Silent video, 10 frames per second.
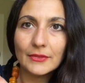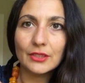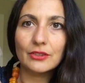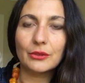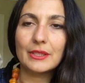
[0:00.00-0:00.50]

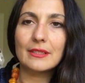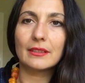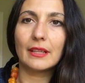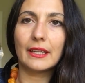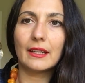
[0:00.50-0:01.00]
So it's
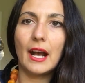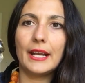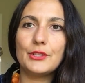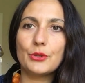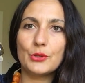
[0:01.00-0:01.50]
like a
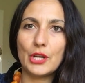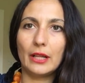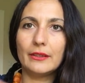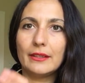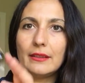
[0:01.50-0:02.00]

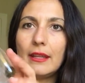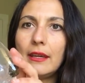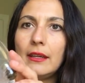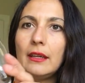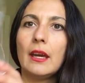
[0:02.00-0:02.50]
hydrogel that
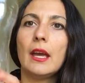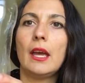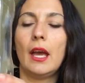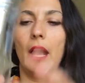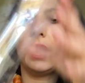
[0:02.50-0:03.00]
they
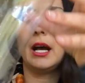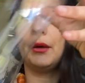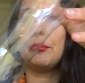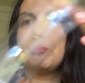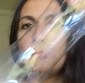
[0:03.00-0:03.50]

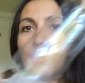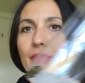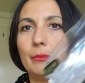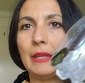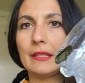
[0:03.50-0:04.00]
put
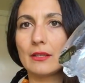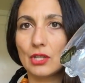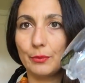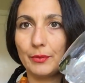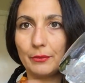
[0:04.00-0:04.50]
them in to
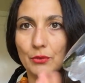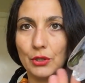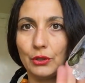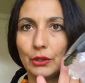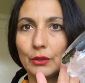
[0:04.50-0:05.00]
ship them
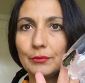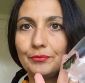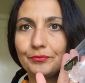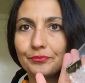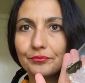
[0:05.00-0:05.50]
to you.
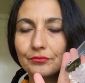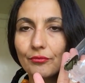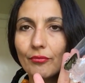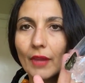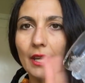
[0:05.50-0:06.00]

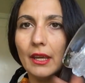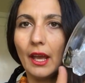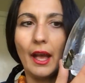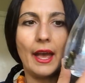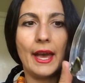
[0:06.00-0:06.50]

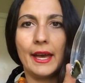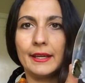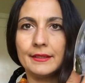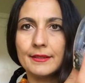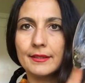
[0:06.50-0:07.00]

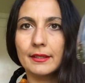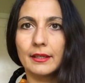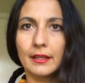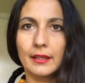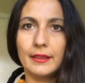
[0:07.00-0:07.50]
And
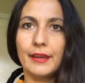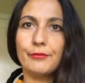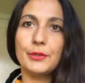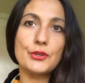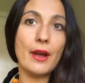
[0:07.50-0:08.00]

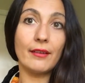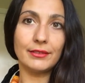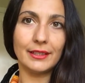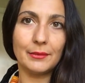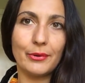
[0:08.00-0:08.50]
they've been
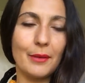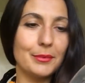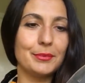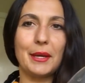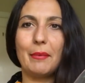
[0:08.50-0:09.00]
traveling
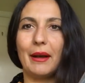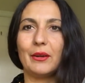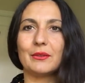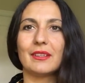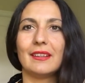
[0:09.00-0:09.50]
probably about,